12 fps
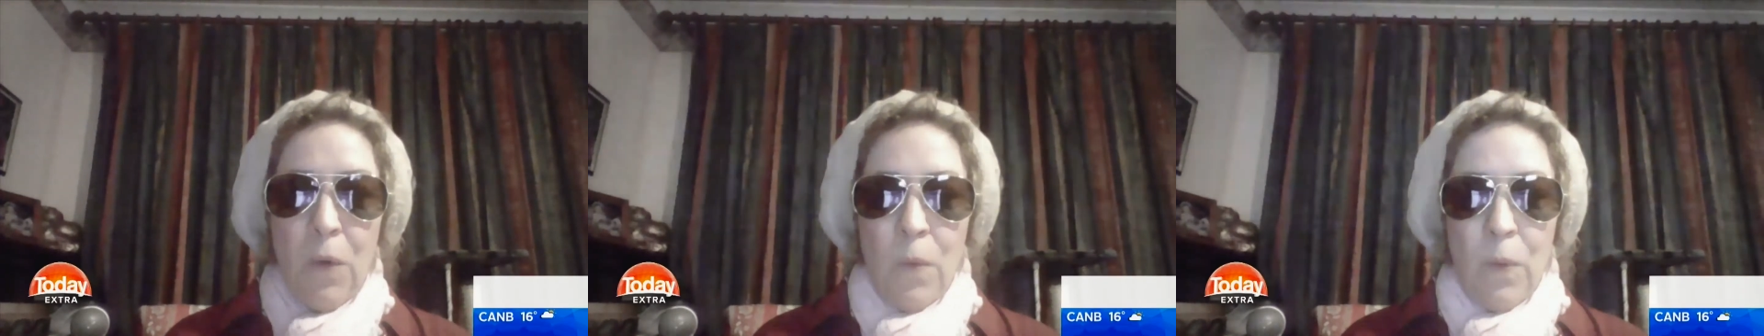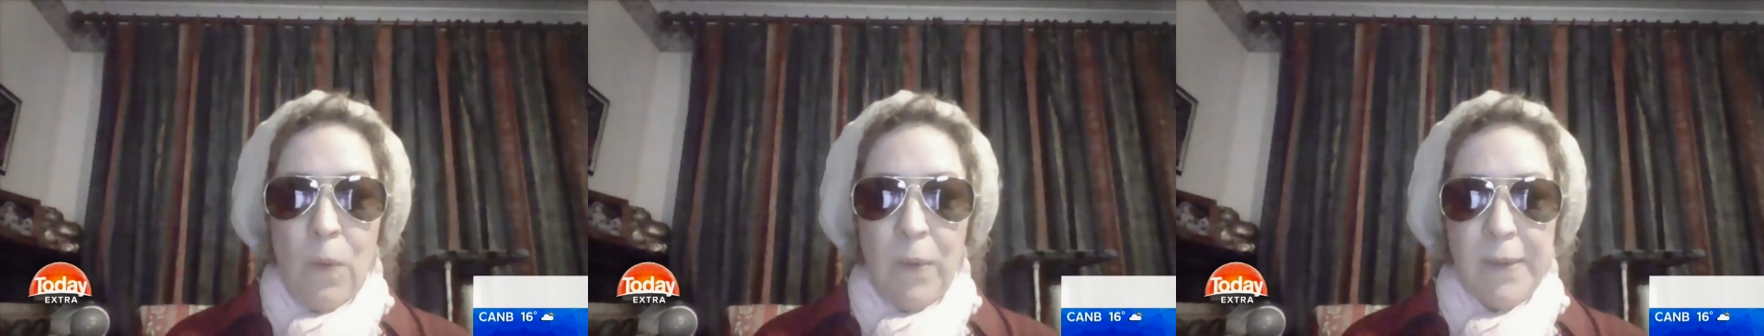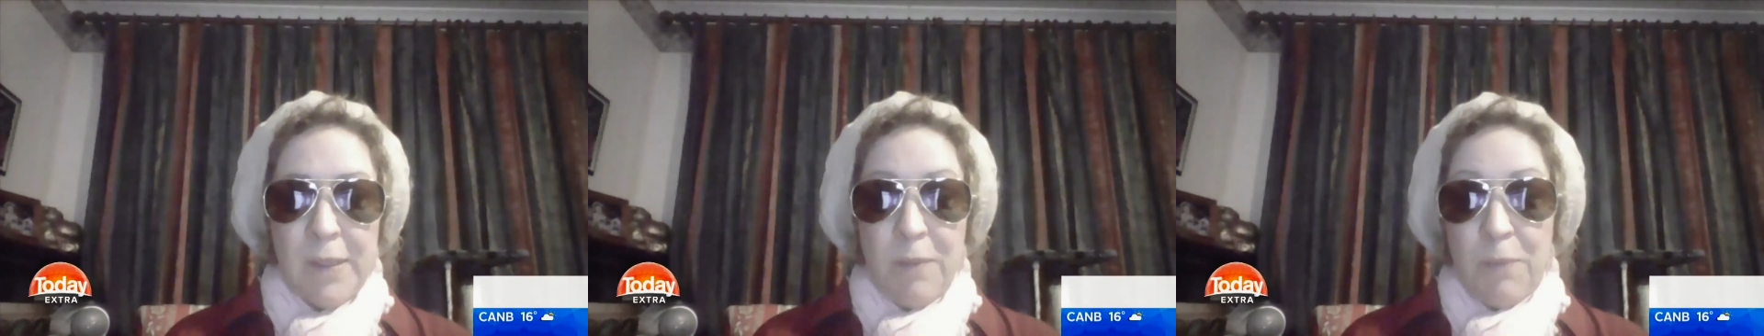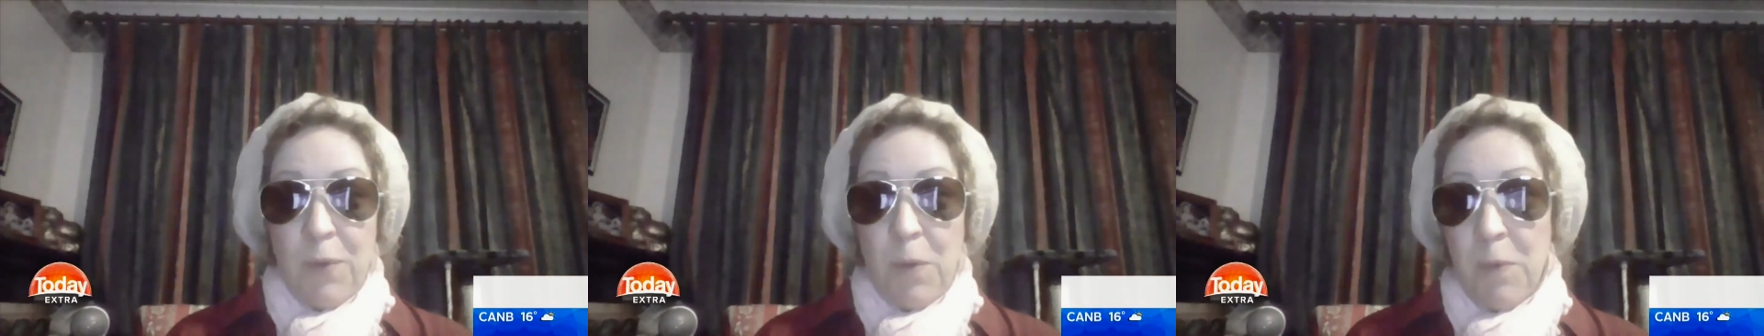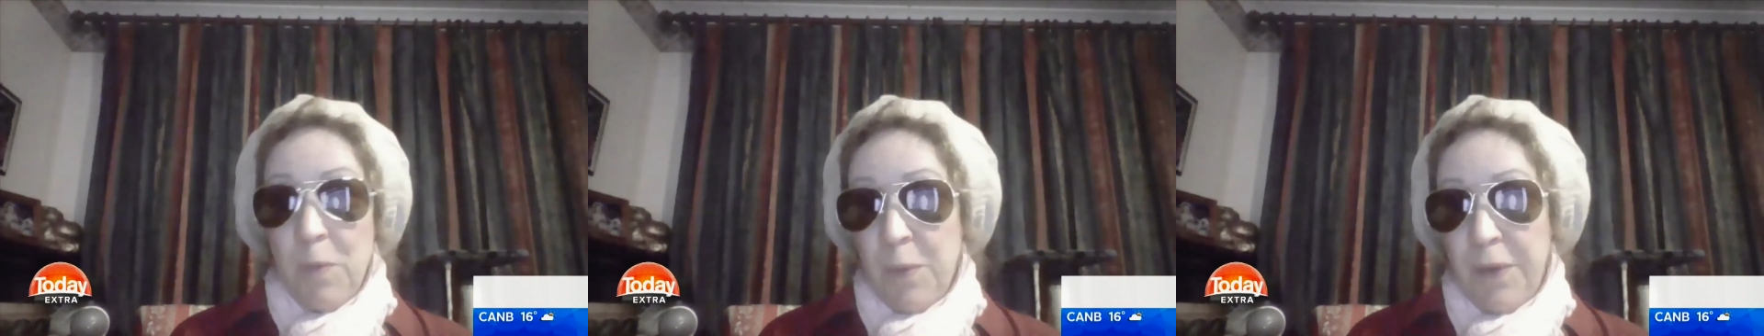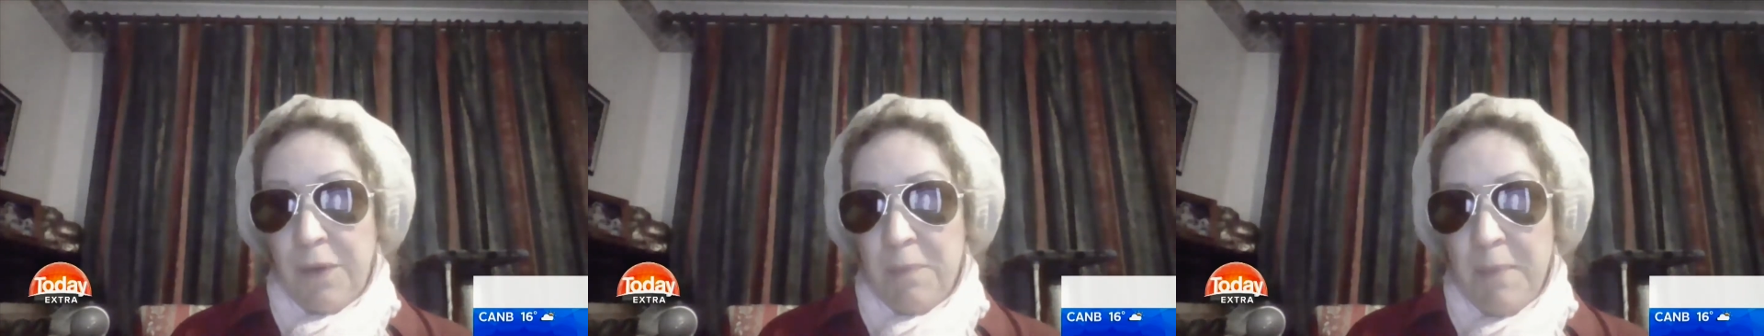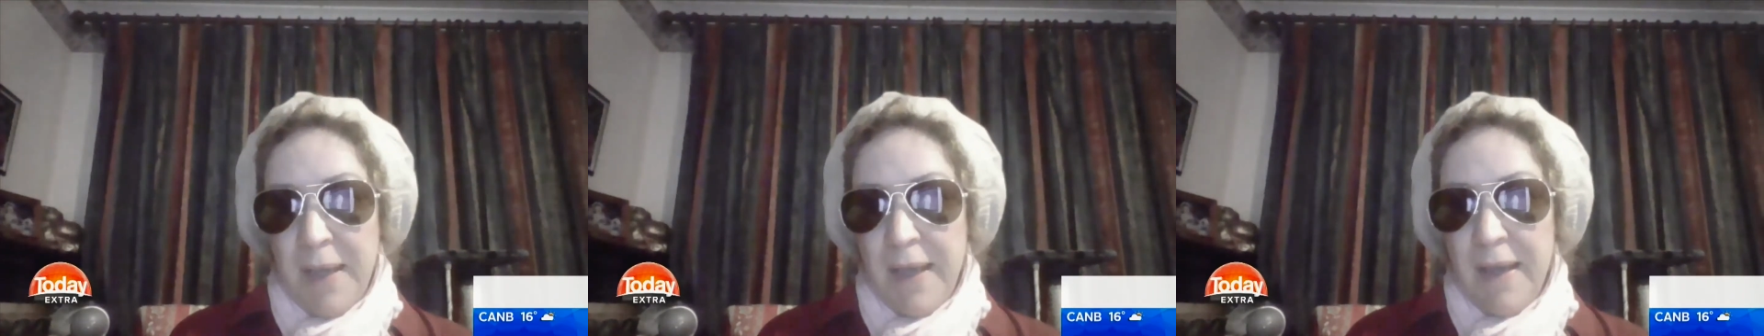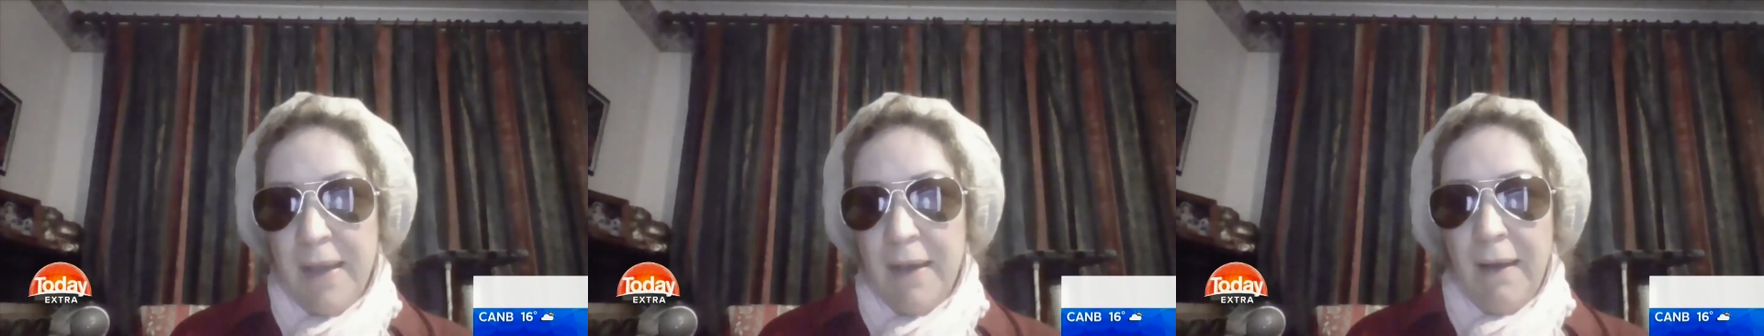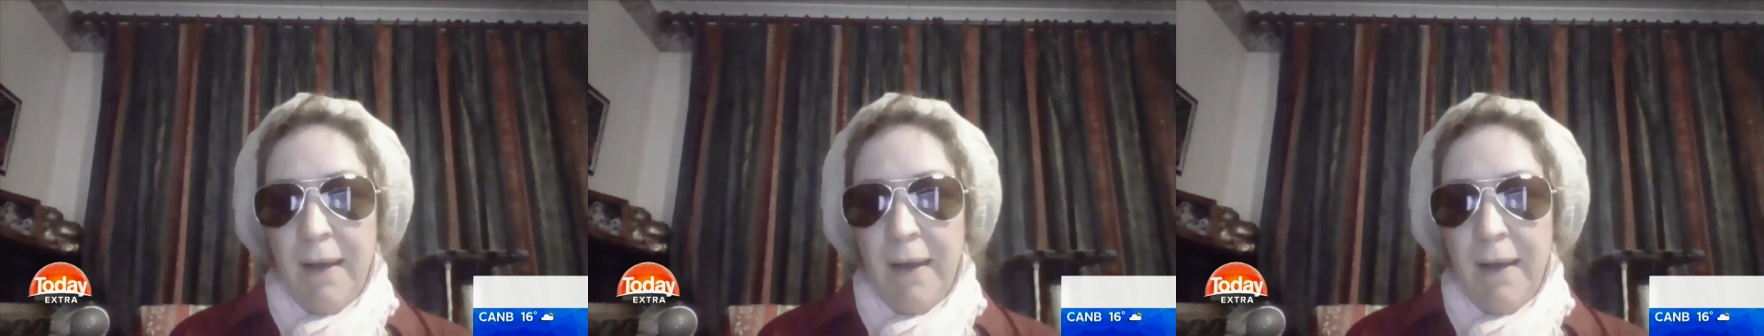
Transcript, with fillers: or is it a problem with me?